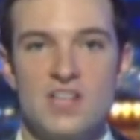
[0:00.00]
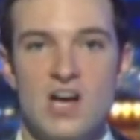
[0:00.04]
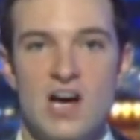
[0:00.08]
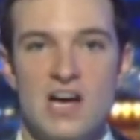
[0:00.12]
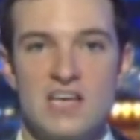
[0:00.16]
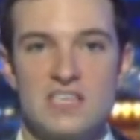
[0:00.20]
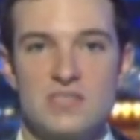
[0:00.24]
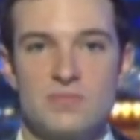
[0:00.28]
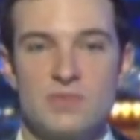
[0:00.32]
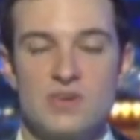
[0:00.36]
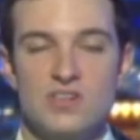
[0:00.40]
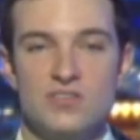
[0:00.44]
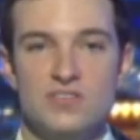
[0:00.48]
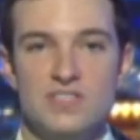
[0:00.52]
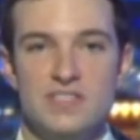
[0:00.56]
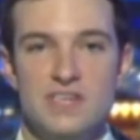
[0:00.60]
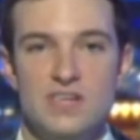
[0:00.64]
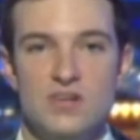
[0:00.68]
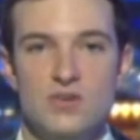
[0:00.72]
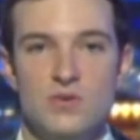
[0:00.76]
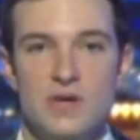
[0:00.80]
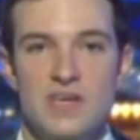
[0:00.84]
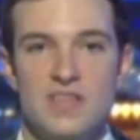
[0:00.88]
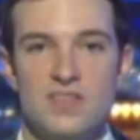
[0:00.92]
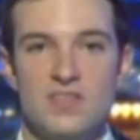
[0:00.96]
hospital
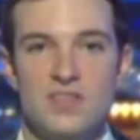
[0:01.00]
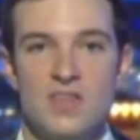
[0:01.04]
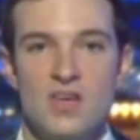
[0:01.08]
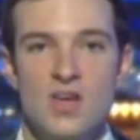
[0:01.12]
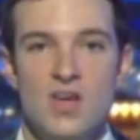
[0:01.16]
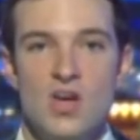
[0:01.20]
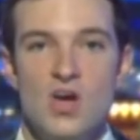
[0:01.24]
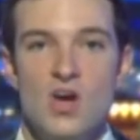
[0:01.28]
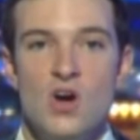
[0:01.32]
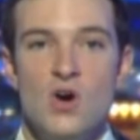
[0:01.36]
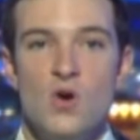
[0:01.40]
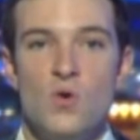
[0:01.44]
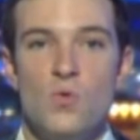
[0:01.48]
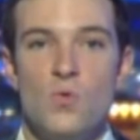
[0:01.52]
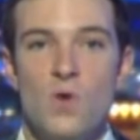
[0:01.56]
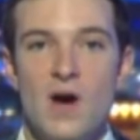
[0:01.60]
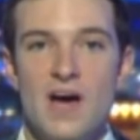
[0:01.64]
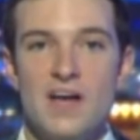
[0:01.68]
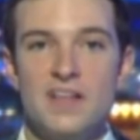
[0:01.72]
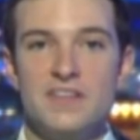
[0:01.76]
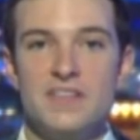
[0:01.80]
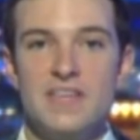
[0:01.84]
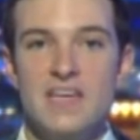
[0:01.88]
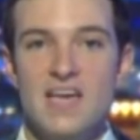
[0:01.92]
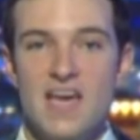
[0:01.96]
deal with
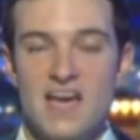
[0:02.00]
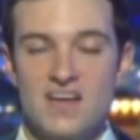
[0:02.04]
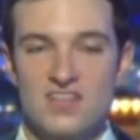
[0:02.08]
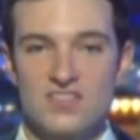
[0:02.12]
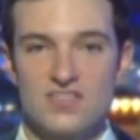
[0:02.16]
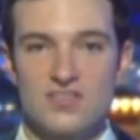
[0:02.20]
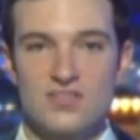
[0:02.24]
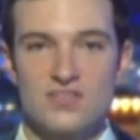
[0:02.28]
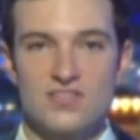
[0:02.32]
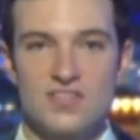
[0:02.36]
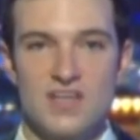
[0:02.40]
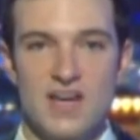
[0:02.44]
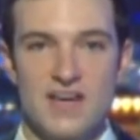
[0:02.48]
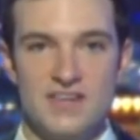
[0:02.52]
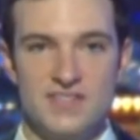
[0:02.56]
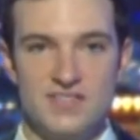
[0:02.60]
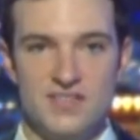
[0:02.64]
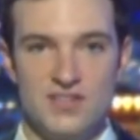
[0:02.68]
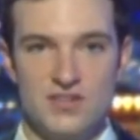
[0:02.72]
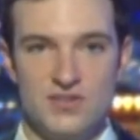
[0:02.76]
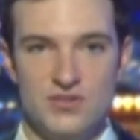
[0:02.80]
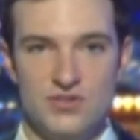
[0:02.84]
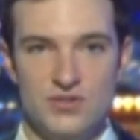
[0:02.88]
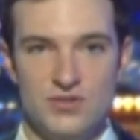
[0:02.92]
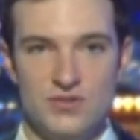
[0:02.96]
while they exercise
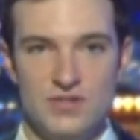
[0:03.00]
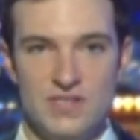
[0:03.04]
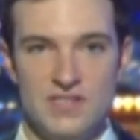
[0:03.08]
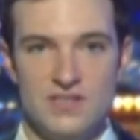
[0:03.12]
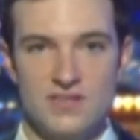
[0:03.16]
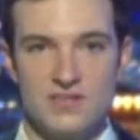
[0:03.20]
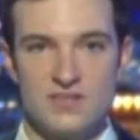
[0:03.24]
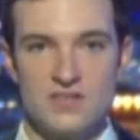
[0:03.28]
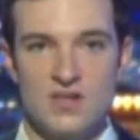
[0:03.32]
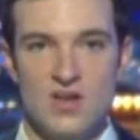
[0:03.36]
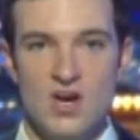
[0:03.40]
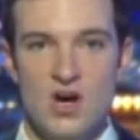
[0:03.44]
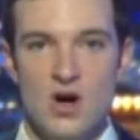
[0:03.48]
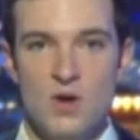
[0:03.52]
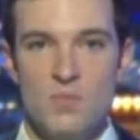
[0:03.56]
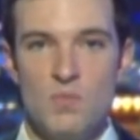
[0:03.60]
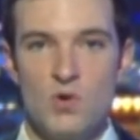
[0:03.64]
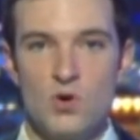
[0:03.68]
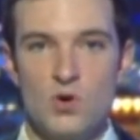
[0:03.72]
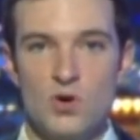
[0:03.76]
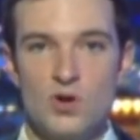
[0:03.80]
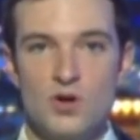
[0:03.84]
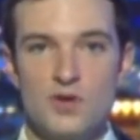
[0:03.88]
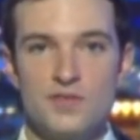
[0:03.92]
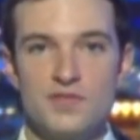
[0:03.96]
their duties.
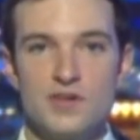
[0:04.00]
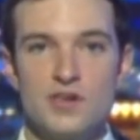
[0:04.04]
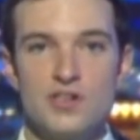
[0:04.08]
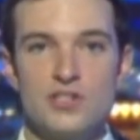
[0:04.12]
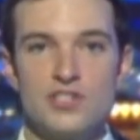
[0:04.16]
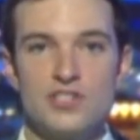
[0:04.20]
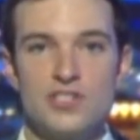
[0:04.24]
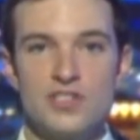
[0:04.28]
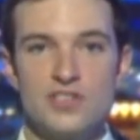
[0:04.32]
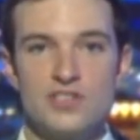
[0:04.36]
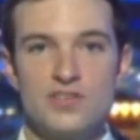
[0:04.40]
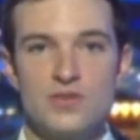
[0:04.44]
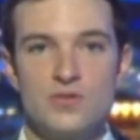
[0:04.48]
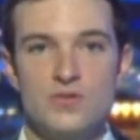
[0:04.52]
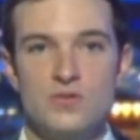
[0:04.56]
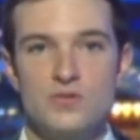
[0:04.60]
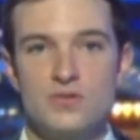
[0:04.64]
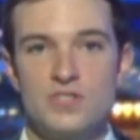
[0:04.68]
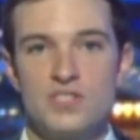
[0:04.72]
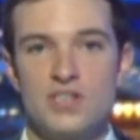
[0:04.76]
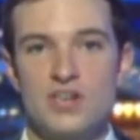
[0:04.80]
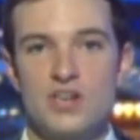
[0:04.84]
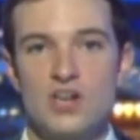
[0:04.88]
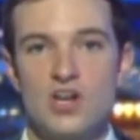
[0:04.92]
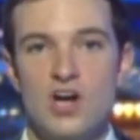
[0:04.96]
Moreover,
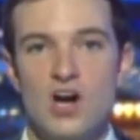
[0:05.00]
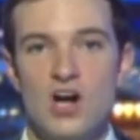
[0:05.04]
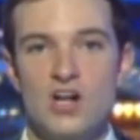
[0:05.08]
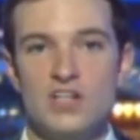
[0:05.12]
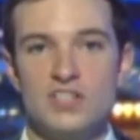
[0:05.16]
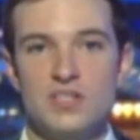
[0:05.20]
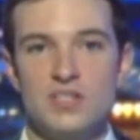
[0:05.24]
Chisauta called